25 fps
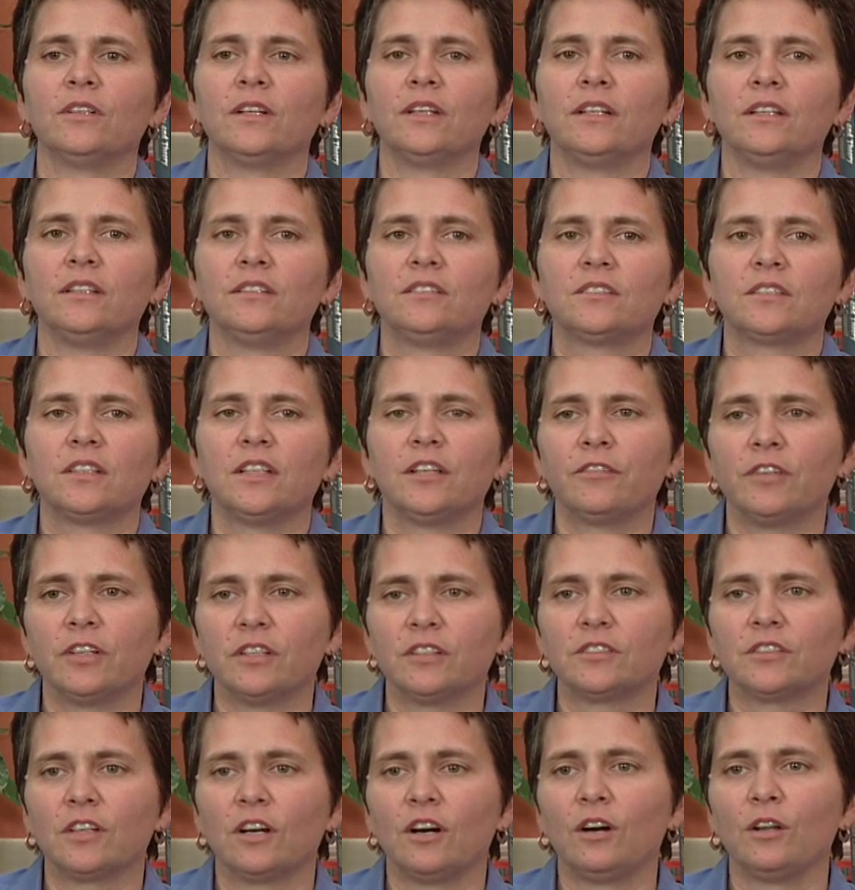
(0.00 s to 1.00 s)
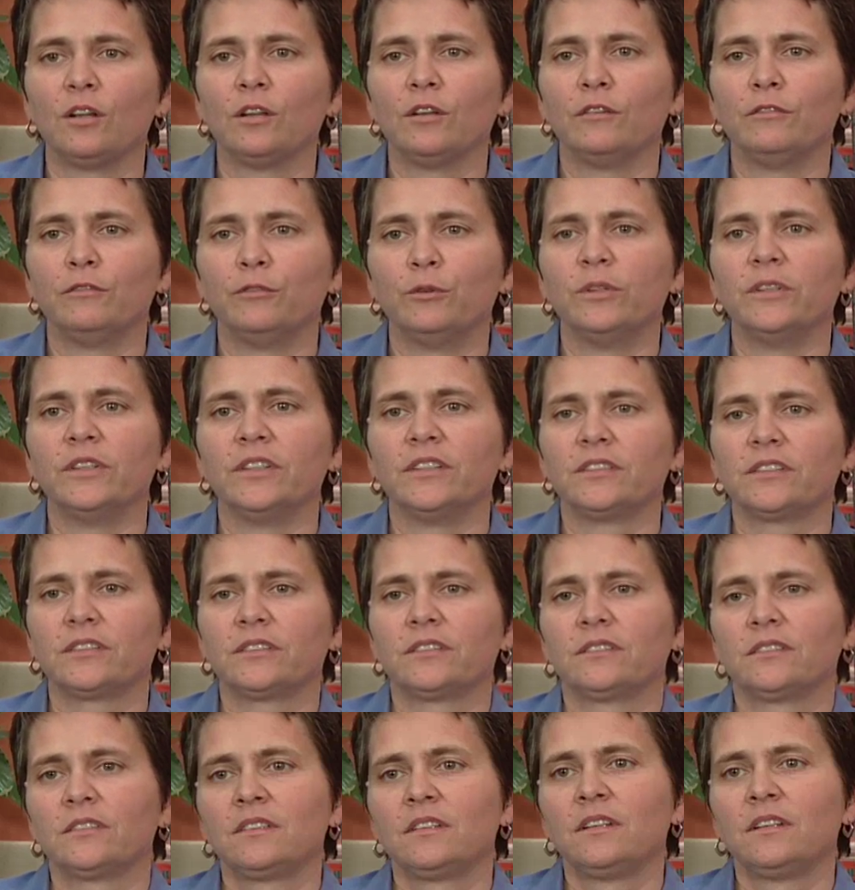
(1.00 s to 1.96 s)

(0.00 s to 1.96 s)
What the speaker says: and it's given us all a voice.